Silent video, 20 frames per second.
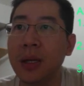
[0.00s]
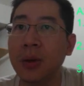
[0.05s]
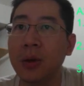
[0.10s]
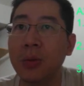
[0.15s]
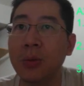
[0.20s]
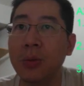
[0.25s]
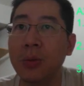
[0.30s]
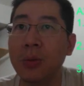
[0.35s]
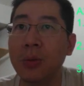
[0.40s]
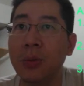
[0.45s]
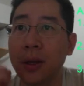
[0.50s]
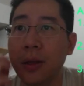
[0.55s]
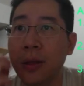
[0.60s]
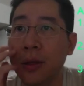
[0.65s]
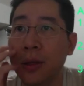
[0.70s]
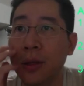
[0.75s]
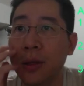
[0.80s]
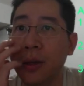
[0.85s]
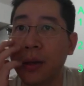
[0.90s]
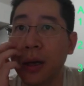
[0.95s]
with
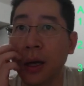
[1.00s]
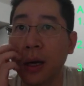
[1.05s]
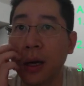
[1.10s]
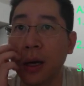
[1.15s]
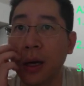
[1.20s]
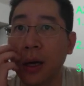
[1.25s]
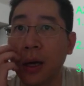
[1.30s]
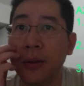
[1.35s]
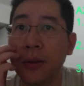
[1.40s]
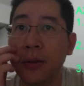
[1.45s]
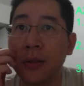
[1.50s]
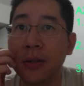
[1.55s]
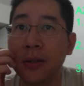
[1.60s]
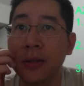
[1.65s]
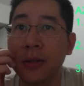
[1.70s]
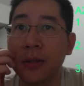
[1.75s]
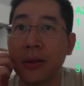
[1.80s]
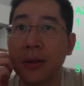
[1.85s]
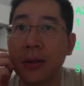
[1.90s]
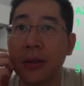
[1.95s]
this
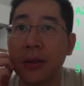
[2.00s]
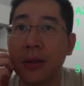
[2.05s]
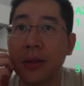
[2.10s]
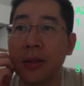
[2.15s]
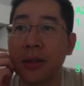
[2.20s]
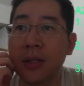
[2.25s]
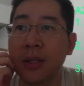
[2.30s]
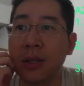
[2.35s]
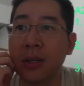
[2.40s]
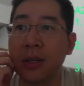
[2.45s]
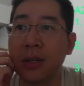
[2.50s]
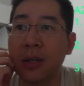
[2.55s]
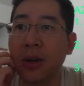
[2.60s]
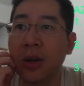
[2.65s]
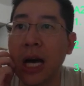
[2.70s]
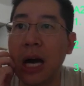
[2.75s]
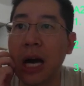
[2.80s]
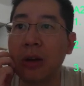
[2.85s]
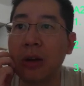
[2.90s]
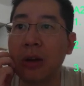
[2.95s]
skill called
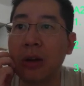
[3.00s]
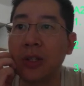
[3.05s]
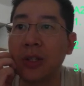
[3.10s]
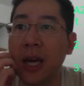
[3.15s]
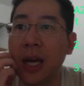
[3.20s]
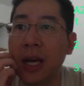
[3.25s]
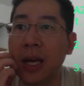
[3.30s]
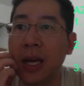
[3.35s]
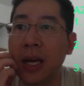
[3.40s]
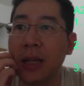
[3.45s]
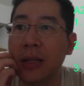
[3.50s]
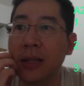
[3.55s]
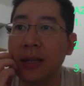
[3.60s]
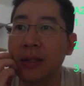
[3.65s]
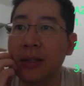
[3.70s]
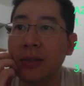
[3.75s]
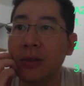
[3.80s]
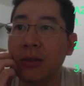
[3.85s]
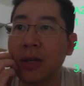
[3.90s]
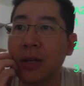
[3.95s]
counter attack, and this
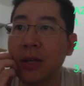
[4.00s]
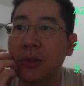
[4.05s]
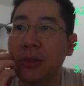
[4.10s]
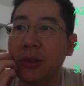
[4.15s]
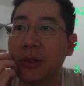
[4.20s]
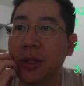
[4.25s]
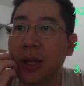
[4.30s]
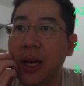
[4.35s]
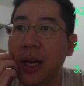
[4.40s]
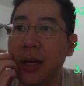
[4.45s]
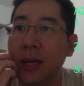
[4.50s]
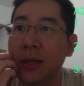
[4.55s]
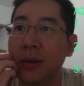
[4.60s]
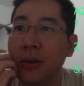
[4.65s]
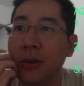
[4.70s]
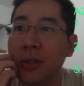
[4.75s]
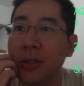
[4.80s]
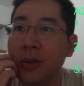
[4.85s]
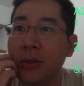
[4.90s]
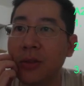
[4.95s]
skill counter attack
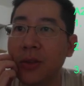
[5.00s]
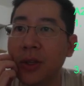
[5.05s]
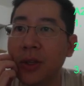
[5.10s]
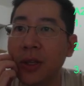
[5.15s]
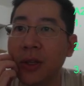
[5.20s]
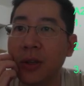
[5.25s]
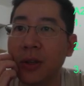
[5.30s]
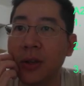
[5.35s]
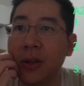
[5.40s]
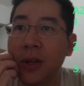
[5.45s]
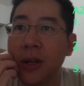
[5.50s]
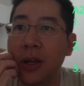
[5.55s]
is over here.